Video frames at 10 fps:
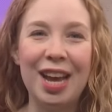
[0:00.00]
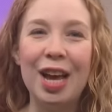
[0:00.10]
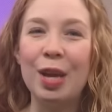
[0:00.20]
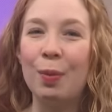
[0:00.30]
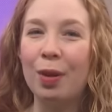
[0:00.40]

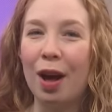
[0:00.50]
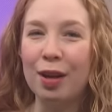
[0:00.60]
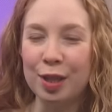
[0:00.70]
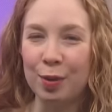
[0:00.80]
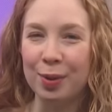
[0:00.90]
You will
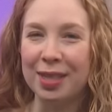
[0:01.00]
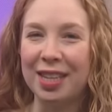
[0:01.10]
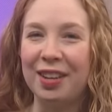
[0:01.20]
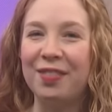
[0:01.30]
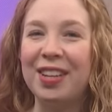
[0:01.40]
also
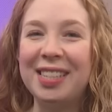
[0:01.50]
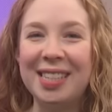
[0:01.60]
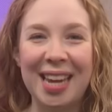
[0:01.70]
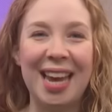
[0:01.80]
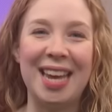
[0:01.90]
receive
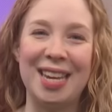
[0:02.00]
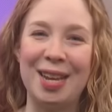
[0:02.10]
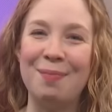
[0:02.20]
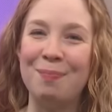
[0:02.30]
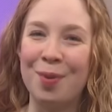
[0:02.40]
10
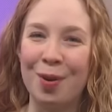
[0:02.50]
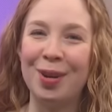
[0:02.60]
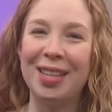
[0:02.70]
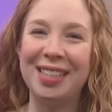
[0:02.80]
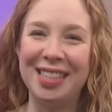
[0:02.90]

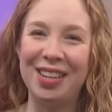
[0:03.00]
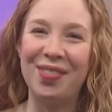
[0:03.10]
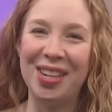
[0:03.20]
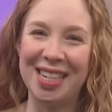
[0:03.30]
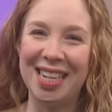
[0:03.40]
bonus
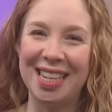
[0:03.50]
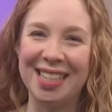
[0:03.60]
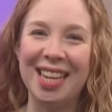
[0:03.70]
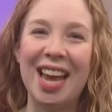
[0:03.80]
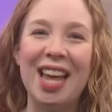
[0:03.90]
DVDs
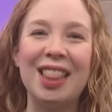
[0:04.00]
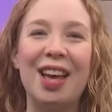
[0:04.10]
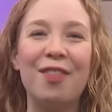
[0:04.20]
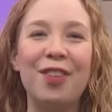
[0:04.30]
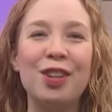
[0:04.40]

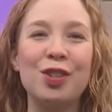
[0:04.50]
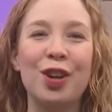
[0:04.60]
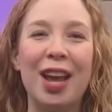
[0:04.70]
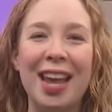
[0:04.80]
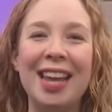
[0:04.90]
that
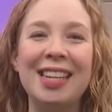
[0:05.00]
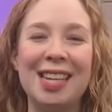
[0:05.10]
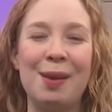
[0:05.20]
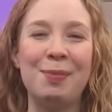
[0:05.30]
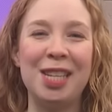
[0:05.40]
feature in
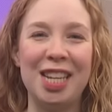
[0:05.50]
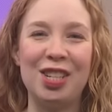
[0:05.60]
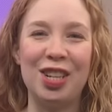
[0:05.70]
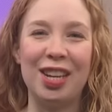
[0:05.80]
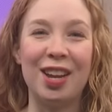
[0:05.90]
depth
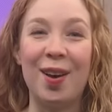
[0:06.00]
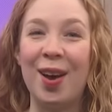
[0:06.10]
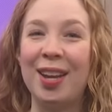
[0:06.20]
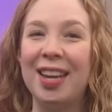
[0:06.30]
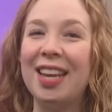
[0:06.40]
teaching
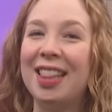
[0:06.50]
on